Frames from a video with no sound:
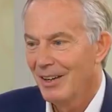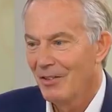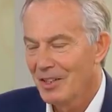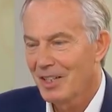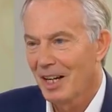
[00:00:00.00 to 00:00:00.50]
you
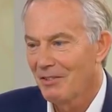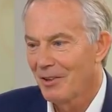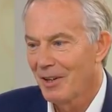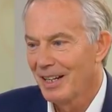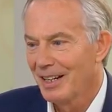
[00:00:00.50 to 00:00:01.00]
know, this
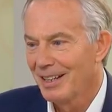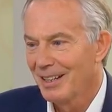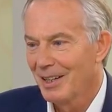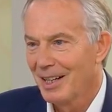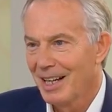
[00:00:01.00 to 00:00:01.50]
country,
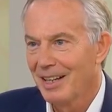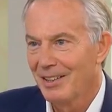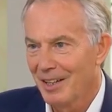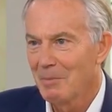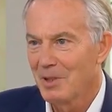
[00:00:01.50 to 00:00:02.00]

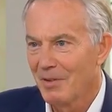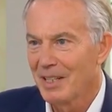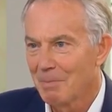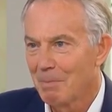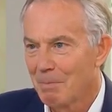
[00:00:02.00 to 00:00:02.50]
in terms of
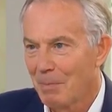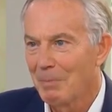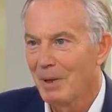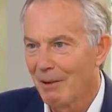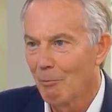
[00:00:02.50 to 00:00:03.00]
its
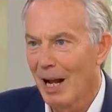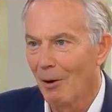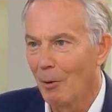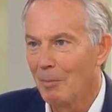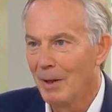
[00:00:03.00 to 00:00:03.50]
public
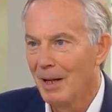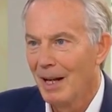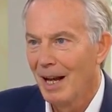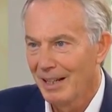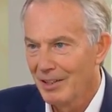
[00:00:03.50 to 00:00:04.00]
realm
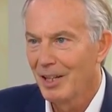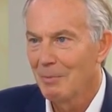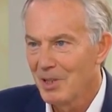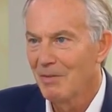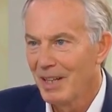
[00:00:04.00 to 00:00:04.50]
and in
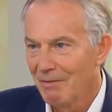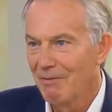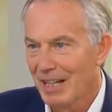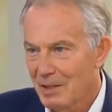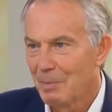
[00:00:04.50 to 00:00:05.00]
terms of the
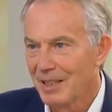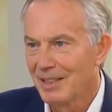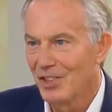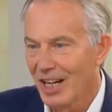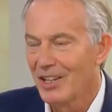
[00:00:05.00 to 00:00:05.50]
investment
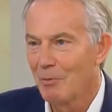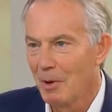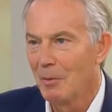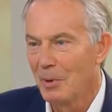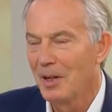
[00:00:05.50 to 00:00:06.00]
and change
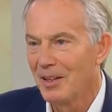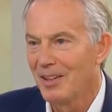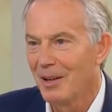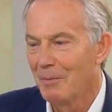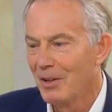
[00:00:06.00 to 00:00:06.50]
we were putting
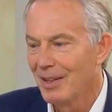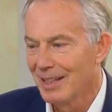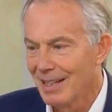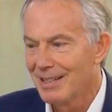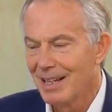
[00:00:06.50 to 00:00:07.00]
into
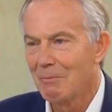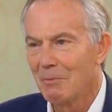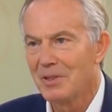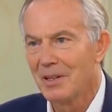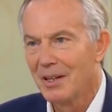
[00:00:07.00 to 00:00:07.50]
communities, it
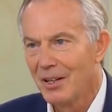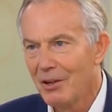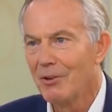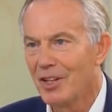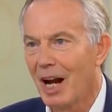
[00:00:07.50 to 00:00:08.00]
was
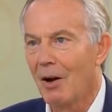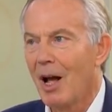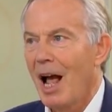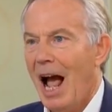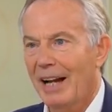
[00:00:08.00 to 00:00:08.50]
huge. Now,
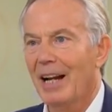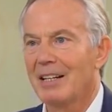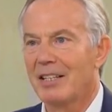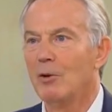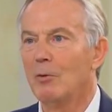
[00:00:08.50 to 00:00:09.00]
had
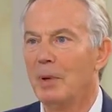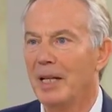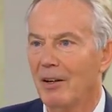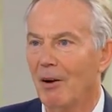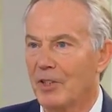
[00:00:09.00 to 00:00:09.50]
I still
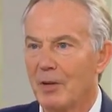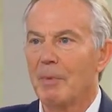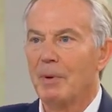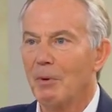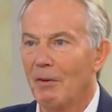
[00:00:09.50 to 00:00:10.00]
been in office,
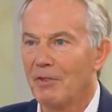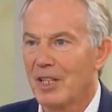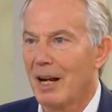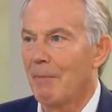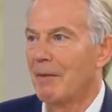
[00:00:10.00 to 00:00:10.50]
I mean, people often
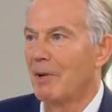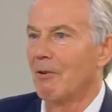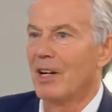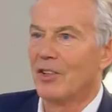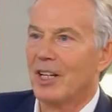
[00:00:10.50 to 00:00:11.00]
say about
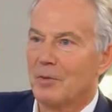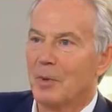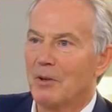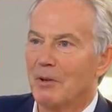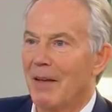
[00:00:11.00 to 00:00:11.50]
immigration, yes,
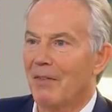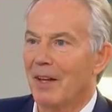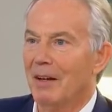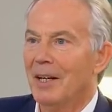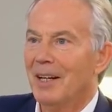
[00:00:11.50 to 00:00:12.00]
but you let
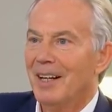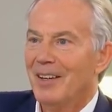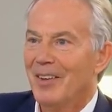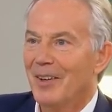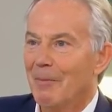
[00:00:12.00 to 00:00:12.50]

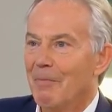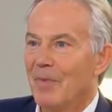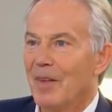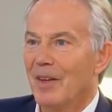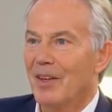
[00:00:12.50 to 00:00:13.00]

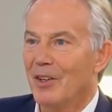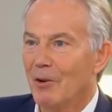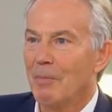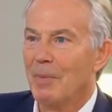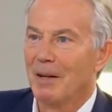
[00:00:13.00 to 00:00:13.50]
the
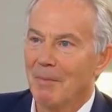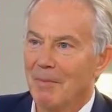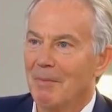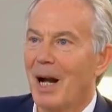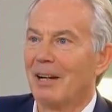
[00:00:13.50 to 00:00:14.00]

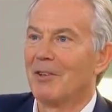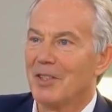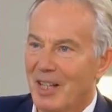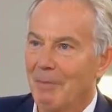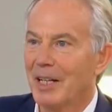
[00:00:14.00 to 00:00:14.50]
European
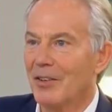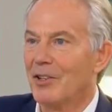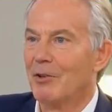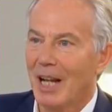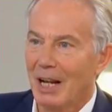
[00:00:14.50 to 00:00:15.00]
migrants come in
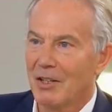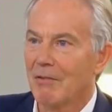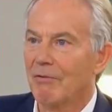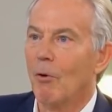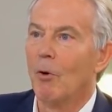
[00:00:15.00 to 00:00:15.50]

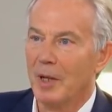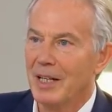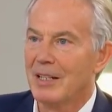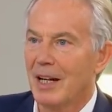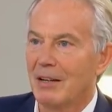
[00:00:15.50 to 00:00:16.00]
2004
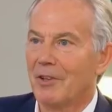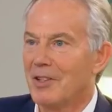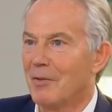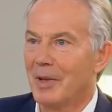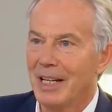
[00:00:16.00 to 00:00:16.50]
when these
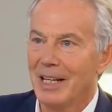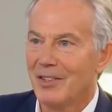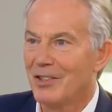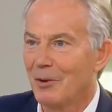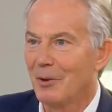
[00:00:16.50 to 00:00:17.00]
countries from the
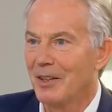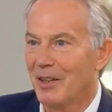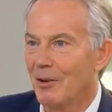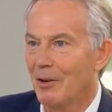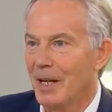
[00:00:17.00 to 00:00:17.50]
East joined
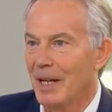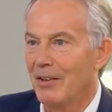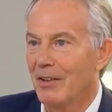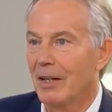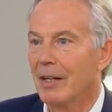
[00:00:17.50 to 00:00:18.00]
the
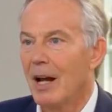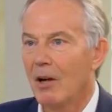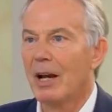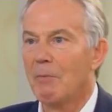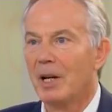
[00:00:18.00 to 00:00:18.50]
European Union.
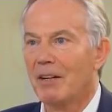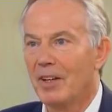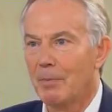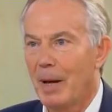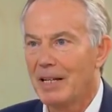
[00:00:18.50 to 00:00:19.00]
Okay, we can
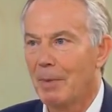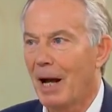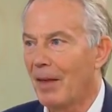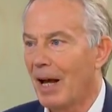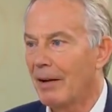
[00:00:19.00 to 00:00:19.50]
have a debate
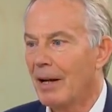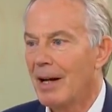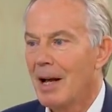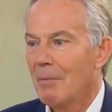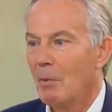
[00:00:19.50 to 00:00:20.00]
about that.
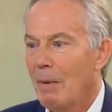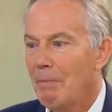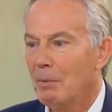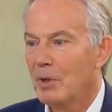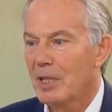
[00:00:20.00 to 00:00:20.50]
But
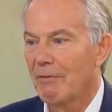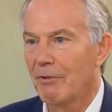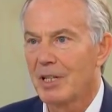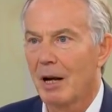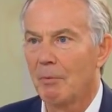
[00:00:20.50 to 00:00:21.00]
when people say,
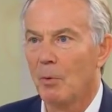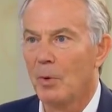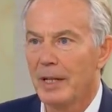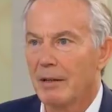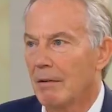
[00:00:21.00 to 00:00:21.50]
for example,
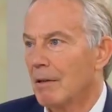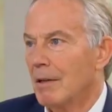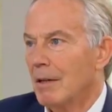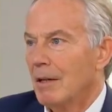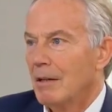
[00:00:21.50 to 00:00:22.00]

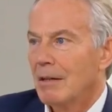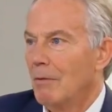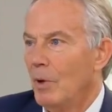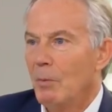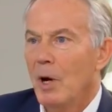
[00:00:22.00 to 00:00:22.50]

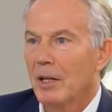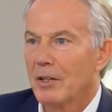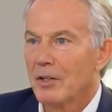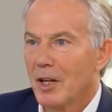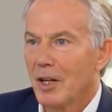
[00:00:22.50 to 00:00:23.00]
we weren't
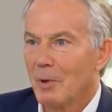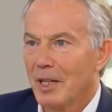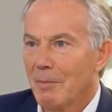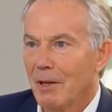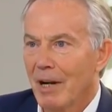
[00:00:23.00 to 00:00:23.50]
concerned
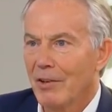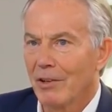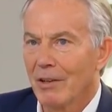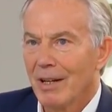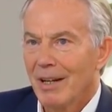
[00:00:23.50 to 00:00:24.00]
with
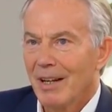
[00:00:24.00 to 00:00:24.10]
immigration,